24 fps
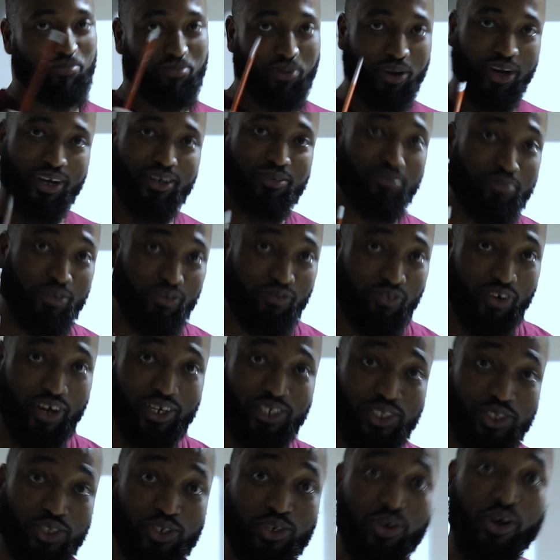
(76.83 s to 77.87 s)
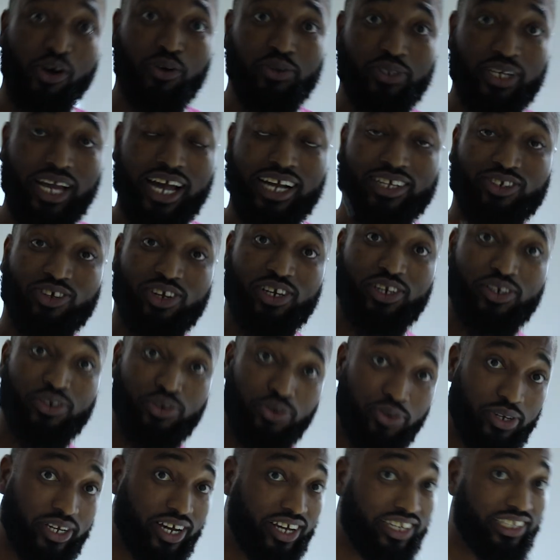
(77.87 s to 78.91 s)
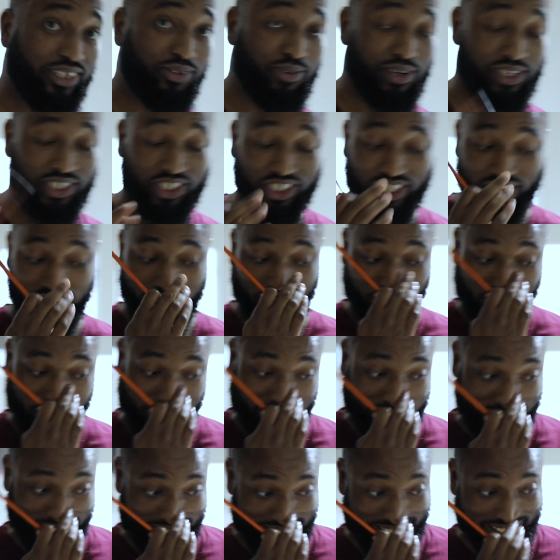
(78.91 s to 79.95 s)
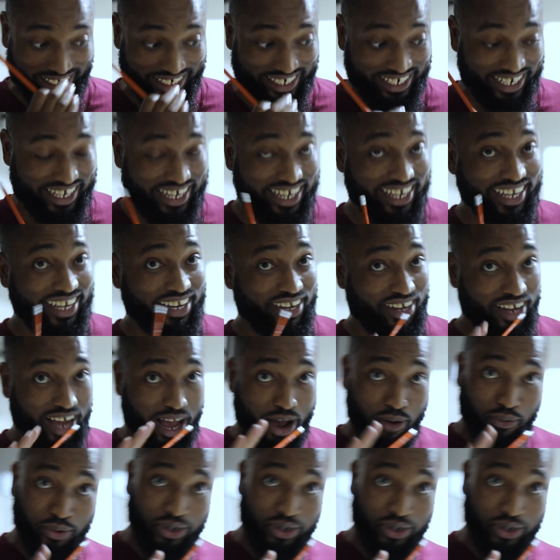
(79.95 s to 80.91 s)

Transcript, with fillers: But before I show you how to actually do the unequal sharing question, I